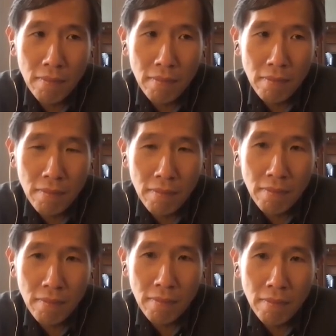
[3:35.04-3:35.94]

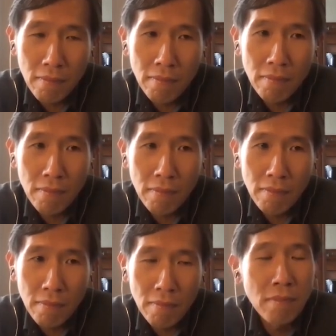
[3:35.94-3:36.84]

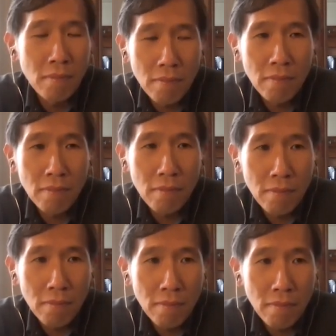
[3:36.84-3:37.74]

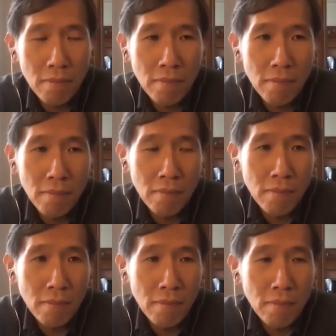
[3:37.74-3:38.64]

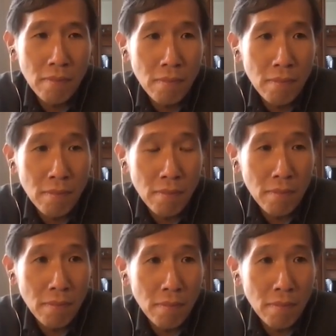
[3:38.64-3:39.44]
[no speech]